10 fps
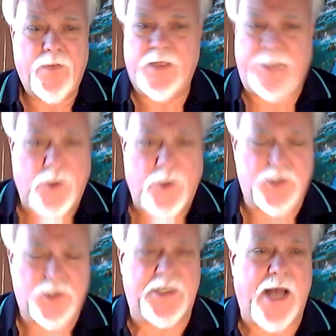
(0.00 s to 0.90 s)
that they
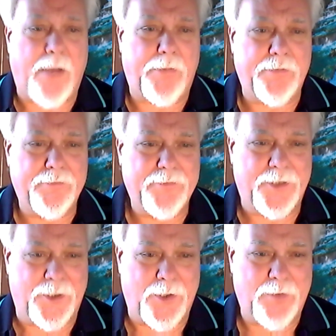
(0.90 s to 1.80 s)
couldn't stop.
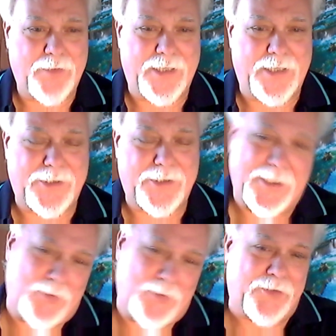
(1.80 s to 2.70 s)
You know, that's
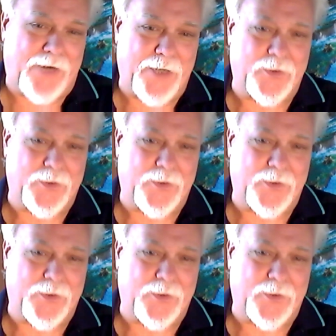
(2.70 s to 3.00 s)
that's what you try to